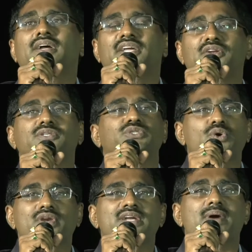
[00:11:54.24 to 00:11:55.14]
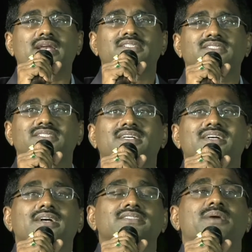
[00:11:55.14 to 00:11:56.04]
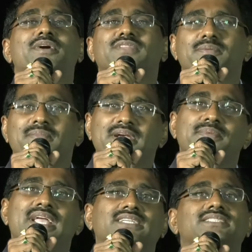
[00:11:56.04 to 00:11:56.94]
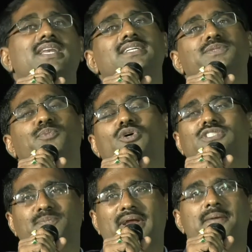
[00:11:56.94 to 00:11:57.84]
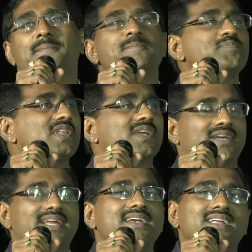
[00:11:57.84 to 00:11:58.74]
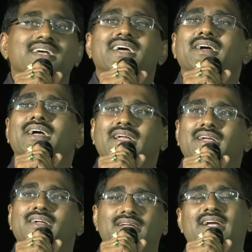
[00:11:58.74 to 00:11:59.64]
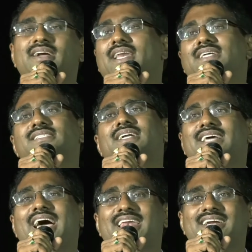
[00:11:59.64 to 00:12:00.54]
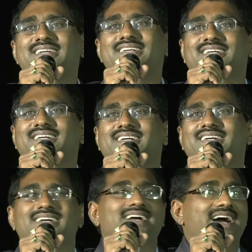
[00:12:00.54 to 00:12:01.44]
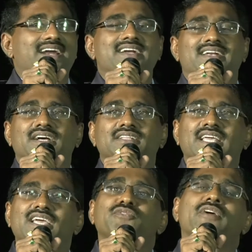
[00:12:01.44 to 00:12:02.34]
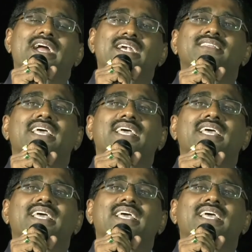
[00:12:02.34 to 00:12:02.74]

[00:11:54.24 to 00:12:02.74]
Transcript: you know scoring marks. Some of them might be excellent sportsmen, right? Encourage the talent and they'll find